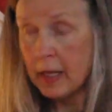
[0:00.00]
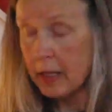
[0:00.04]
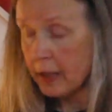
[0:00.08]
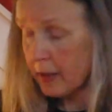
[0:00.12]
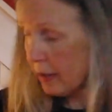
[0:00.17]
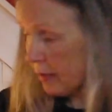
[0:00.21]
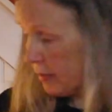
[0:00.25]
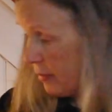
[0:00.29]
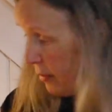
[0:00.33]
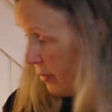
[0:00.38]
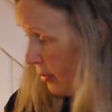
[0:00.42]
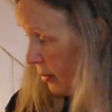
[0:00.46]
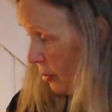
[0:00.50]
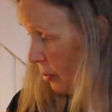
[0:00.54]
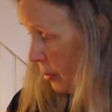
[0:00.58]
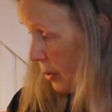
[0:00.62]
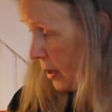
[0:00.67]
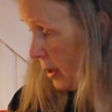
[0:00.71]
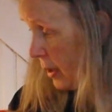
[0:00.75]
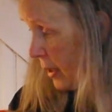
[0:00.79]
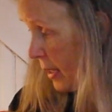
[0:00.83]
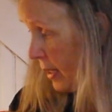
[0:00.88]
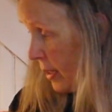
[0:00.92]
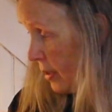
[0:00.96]
This is
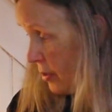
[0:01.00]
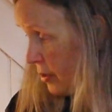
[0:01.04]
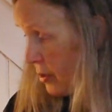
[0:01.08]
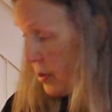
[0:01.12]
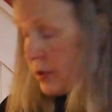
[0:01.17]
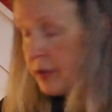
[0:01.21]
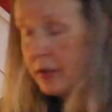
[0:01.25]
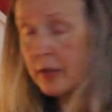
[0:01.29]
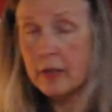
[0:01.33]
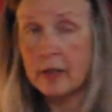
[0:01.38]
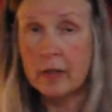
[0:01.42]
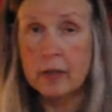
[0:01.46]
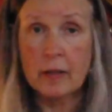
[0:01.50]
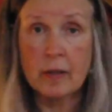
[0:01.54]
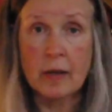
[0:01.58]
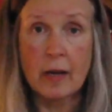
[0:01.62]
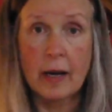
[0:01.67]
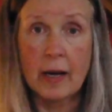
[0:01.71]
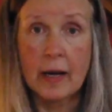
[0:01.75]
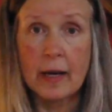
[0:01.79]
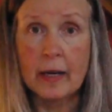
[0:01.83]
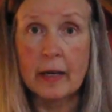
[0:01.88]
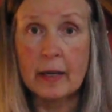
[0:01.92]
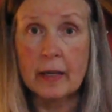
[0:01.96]
one, last year
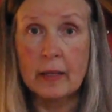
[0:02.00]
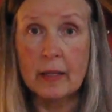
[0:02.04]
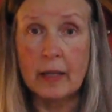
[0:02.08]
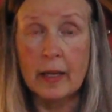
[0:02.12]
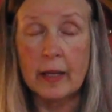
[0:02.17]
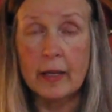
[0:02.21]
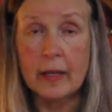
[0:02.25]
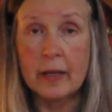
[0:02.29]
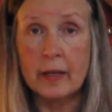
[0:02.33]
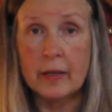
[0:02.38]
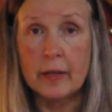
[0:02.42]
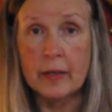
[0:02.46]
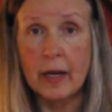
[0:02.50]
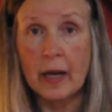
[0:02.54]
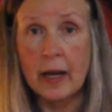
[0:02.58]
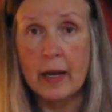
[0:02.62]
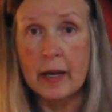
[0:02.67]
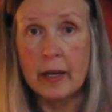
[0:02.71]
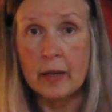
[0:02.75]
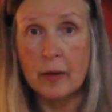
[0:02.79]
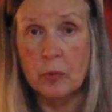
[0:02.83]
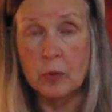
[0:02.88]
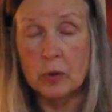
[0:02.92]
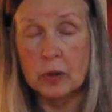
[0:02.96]
I led a
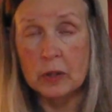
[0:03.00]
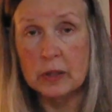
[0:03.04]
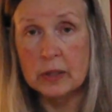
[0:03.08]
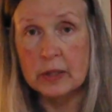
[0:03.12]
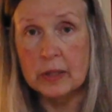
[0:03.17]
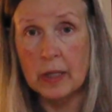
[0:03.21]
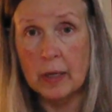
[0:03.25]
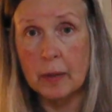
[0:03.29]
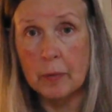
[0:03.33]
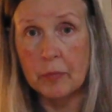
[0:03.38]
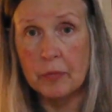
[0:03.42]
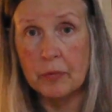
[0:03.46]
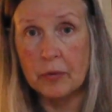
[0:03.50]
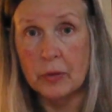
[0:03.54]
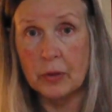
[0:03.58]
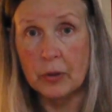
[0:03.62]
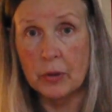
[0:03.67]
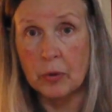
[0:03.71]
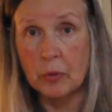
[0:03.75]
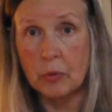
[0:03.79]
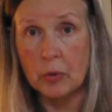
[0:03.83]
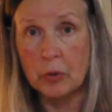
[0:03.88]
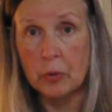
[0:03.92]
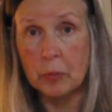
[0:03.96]
dyeing workshop for the
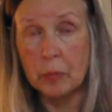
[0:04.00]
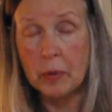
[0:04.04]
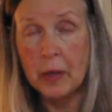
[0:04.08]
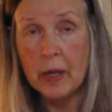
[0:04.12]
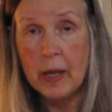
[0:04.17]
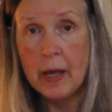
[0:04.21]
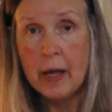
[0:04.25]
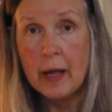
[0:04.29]
group,